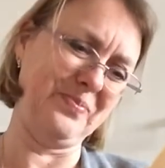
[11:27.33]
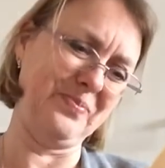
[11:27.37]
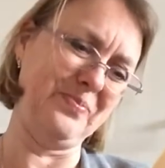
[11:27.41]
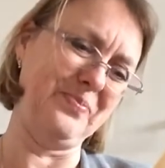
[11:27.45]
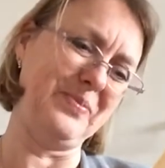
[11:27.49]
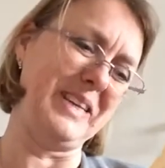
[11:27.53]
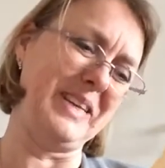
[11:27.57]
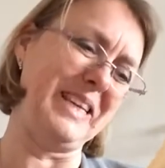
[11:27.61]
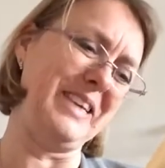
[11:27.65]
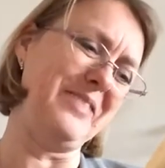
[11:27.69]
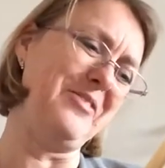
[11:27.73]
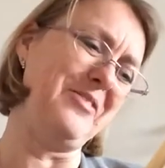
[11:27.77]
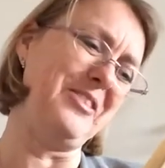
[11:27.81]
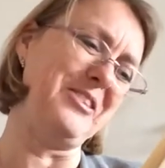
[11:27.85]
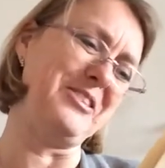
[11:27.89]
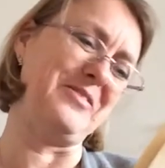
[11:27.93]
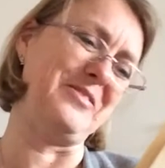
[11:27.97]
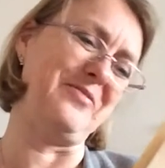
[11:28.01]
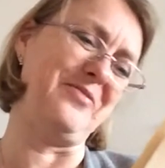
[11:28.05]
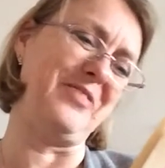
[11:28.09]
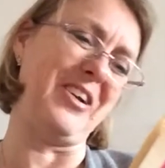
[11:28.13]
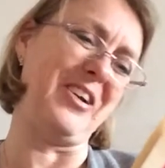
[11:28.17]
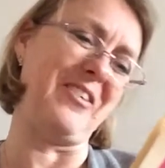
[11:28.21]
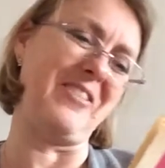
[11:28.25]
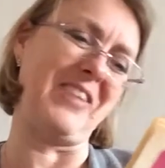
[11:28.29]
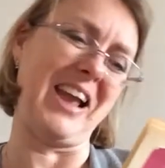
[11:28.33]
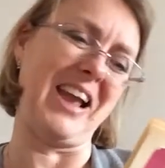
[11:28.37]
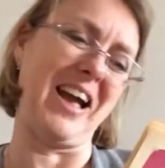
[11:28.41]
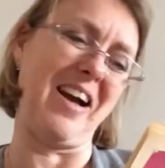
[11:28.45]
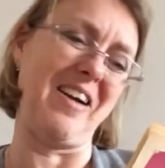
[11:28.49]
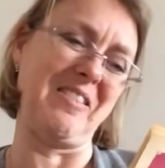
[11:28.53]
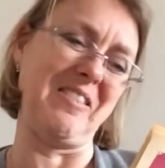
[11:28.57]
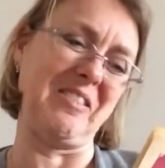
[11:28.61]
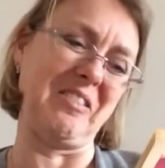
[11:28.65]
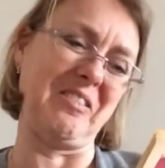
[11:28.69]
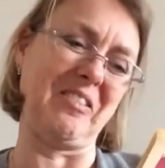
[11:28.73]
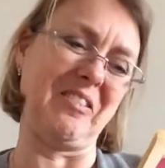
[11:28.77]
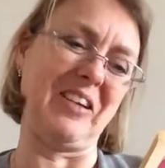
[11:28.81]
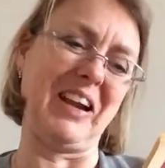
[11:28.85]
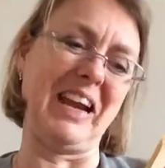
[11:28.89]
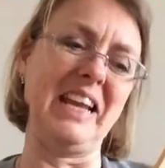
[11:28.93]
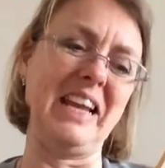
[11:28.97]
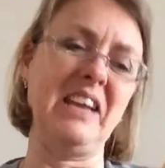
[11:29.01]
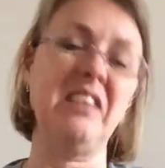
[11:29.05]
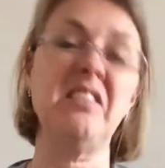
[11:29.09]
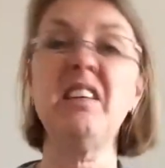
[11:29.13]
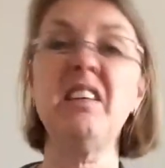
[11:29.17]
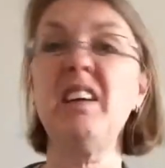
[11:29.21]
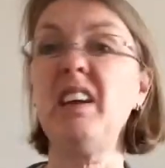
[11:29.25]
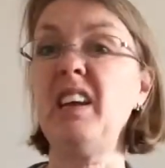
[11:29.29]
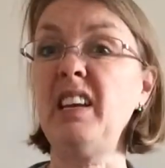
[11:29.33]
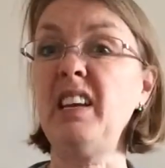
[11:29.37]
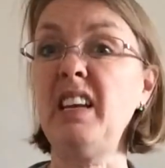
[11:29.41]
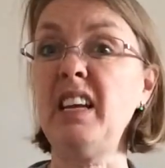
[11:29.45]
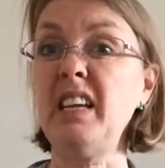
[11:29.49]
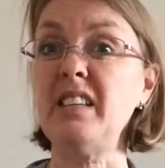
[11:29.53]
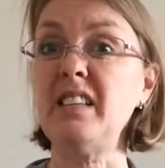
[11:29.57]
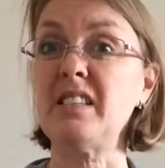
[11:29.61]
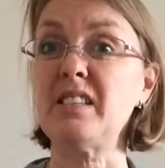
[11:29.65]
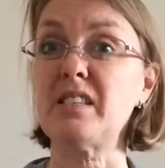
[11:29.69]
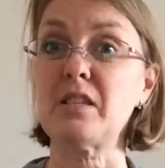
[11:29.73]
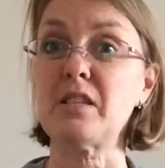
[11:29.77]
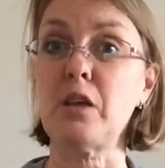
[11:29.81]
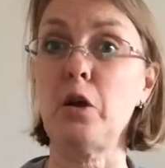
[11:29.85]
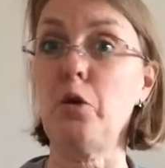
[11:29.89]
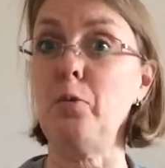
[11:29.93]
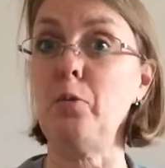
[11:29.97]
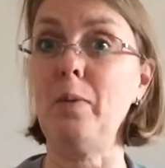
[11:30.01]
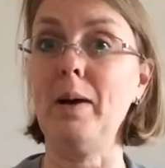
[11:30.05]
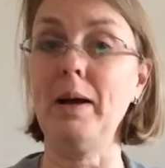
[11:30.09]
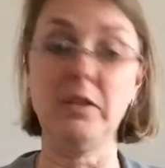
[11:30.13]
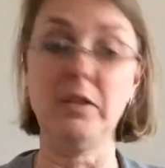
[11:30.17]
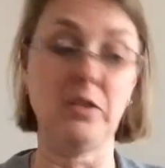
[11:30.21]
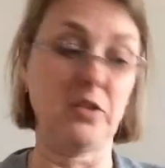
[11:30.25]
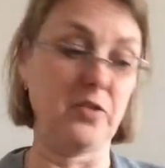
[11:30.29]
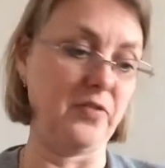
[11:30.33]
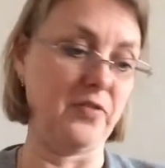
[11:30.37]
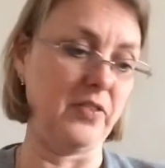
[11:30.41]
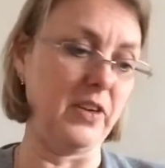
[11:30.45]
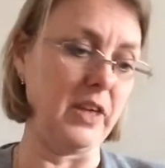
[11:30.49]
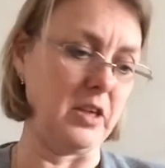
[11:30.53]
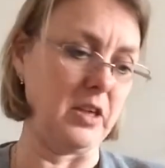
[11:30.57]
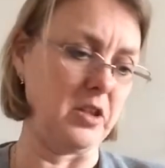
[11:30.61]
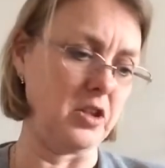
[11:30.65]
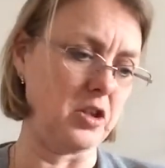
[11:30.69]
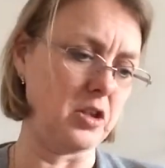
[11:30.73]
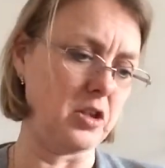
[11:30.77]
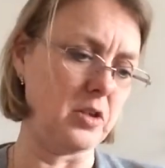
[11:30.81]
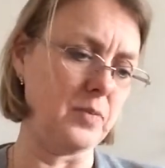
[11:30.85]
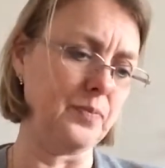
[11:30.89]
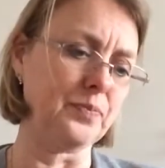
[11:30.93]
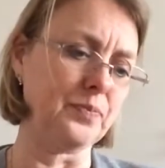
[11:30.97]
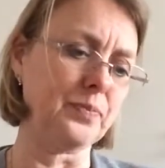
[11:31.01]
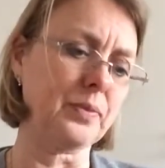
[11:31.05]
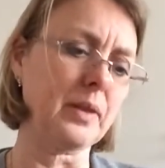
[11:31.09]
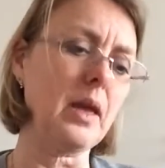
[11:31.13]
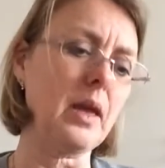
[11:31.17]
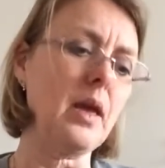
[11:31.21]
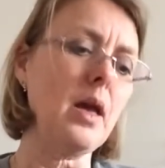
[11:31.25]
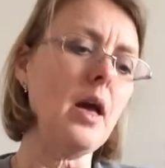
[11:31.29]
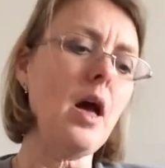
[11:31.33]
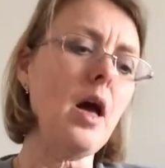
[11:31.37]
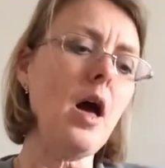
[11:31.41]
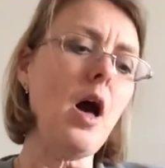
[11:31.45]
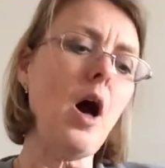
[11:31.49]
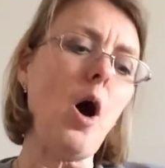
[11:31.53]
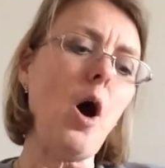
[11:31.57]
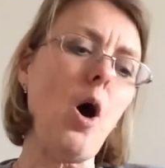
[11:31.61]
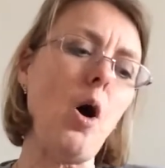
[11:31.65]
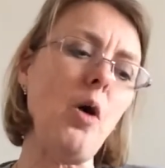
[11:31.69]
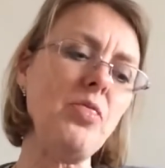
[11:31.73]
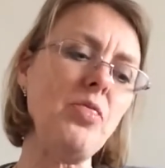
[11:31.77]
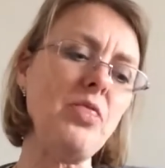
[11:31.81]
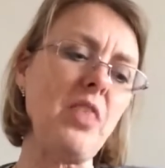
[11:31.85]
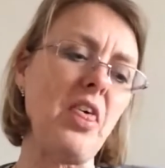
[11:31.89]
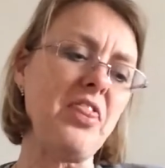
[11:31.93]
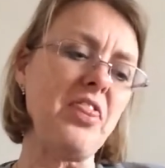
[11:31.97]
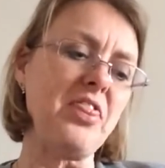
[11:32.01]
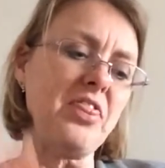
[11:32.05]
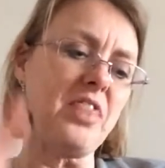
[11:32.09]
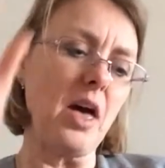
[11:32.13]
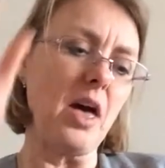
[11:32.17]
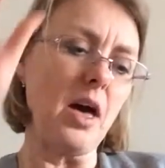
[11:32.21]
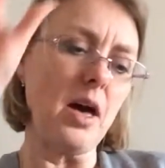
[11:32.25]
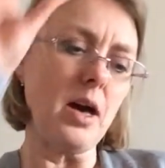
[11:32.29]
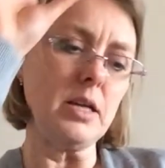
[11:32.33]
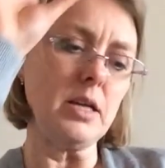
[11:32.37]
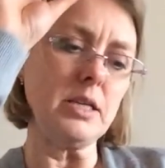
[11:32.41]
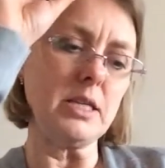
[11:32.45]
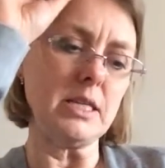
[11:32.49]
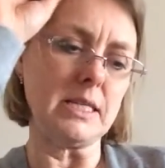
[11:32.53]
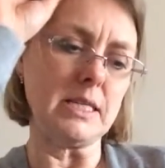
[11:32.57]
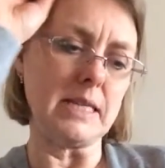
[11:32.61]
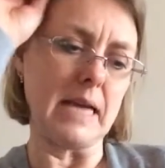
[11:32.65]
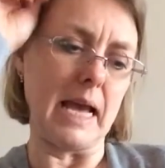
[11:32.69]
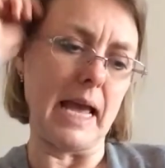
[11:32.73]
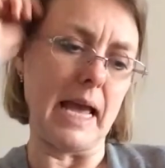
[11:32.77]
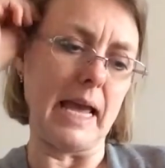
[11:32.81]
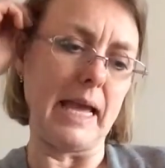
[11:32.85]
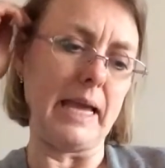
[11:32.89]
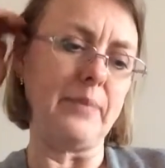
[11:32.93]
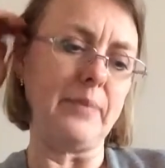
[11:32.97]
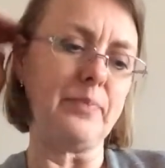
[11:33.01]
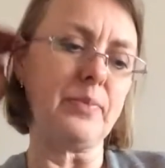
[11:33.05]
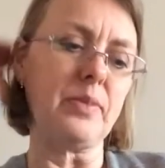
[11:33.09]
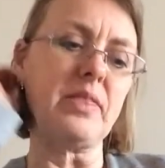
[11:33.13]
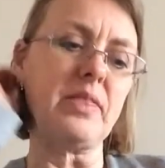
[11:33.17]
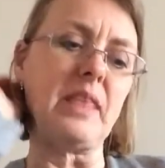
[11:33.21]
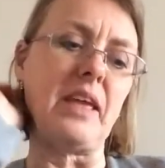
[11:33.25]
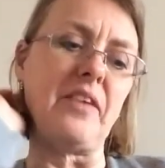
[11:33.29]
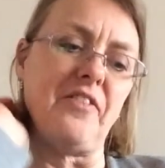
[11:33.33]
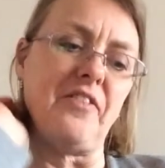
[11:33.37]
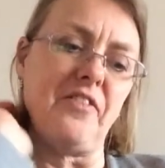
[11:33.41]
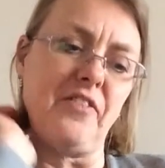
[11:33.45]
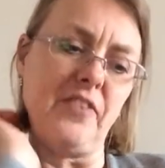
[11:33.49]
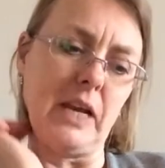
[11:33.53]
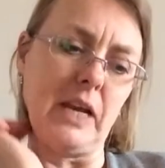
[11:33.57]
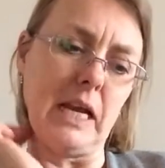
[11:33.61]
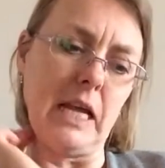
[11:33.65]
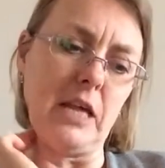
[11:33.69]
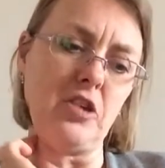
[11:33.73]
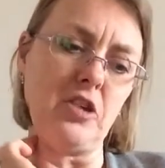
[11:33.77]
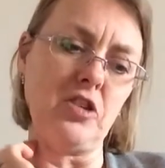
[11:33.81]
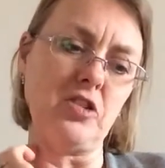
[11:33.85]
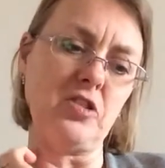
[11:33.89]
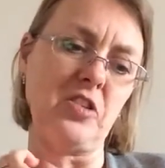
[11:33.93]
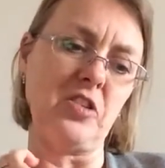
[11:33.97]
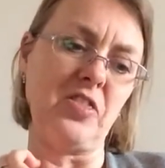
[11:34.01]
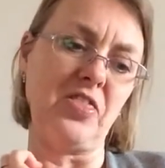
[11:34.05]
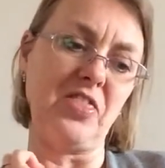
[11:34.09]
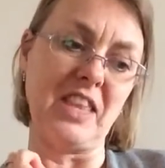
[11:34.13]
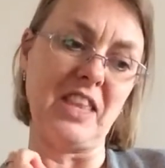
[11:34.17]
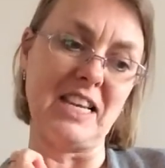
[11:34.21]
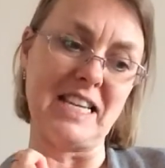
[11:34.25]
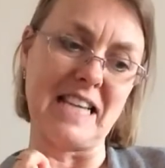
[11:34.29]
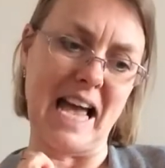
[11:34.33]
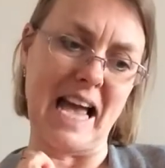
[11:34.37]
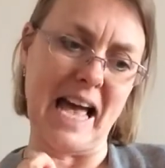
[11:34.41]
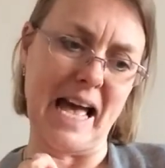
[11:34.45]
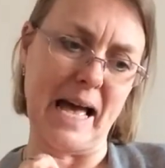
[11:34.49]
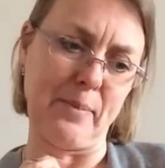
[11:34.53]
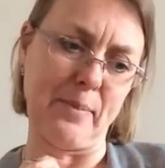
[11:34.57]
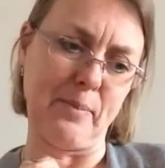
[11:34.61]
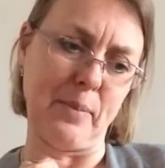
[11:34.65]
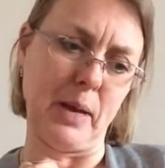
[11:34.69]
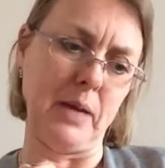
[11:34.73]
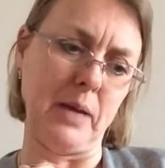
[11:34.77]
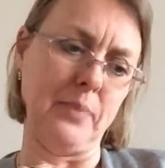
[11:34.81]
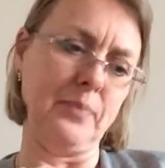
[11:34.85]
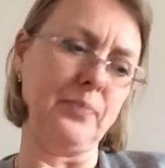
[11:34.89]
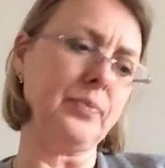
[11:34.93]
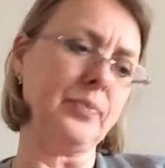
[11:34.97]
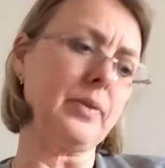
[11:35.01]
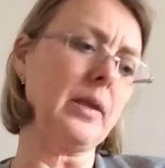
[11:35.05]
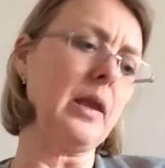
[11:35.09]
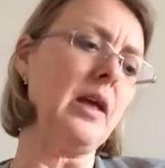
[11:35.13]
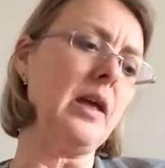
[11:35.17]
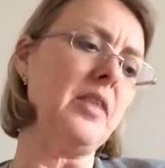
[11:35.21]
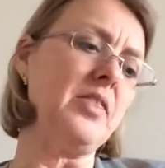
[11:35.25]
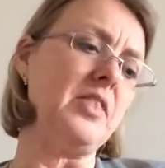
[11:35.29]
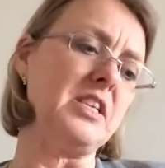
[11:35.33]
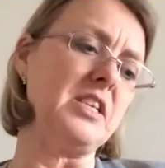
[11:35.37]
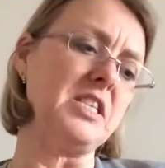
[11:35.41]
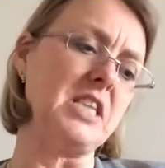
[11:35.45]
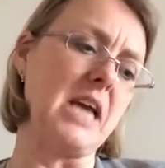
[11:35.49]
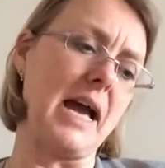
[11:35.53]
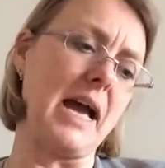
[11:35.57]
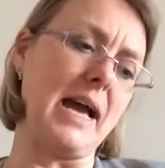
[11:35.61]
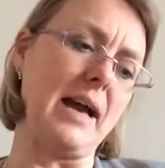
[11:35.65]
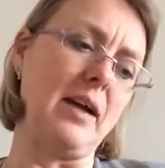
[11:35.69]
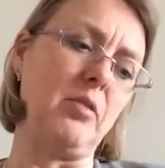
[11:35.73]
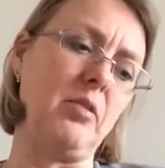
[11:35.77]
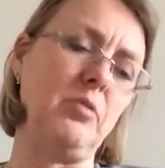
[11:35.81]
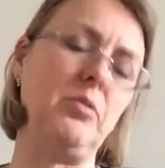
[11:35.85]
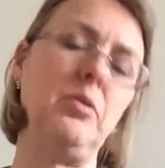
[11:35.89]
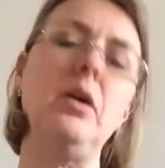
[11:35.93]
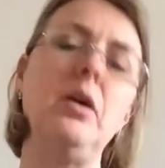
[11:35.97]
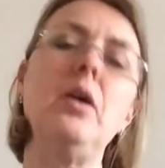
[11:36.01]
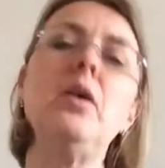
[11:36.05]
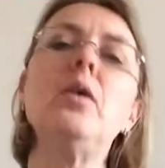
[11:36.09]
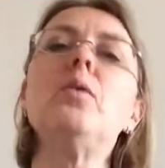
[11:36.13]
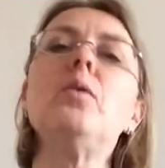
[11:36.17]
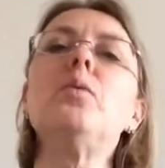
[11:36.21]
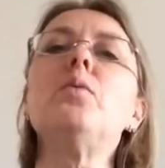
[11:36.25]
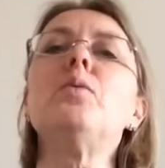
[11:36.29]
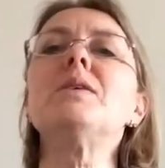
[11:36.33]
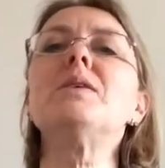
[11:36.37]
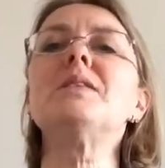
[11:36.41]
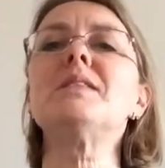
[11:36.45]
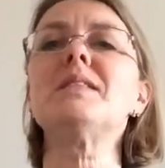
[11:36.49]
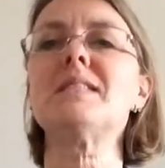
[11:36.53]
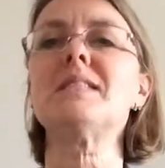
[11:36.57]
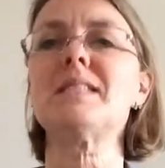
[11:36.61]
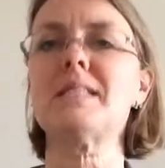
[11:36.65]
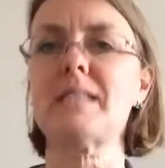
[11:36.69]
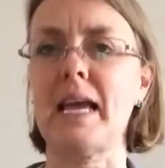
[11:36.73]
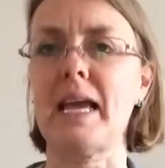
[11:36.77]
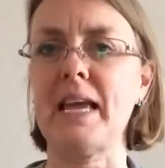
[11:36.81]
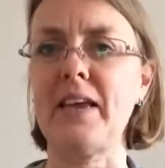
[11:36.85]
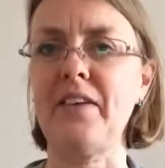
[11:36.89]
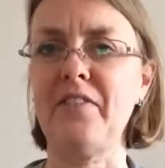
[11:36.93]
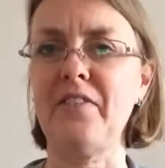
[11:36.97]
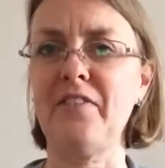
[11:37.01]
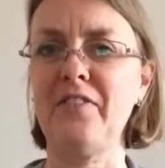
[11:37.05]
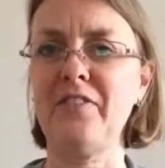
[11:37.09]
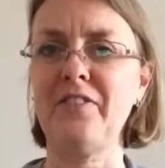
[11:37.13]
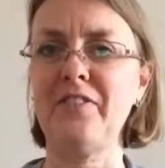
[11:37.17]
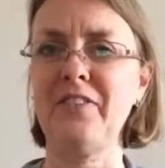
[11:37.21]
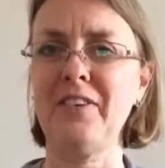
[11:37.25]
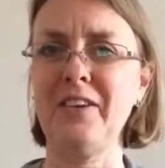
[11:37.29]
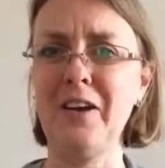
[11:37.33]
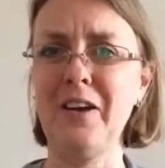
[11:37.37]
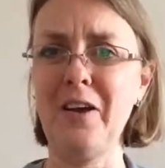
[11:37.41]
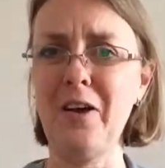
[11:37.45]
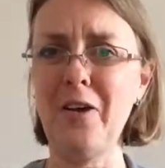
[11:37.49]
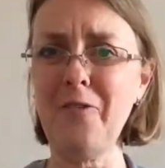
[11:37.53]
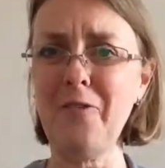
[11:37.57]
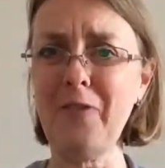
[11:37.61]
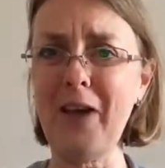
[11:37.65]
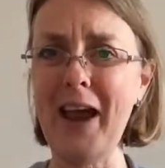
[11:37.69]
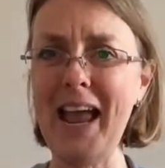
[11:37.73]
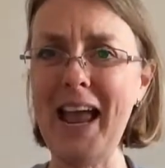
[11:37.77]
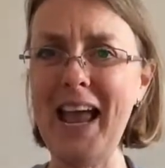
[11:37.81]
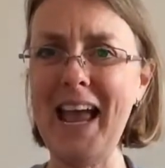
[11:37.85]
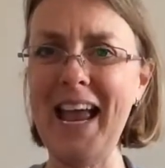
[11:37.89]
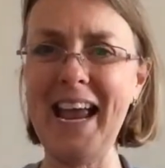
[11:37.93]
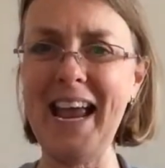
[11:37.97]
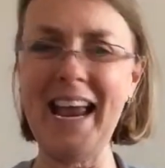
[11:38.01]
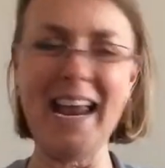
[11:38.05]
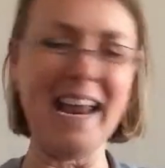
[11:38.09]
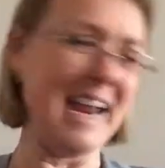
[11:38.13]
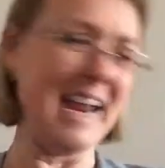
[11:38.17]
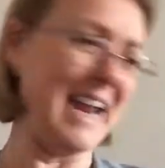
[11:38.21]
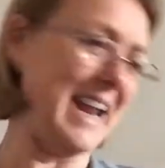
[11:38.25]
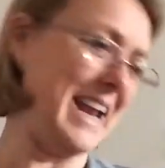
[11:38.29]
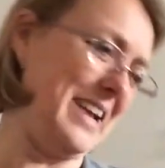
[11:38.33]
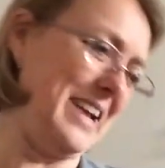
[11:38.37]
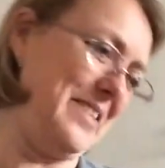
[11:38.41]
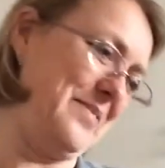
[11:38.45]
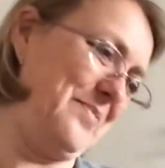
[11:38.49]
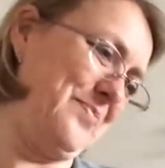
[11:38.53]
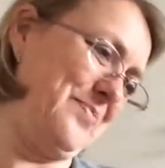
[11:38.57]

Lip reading: But he wasn't very hungry. He'd eaten so much fish. On the 3rd day, they finished the dam. The town was safe. Hooray!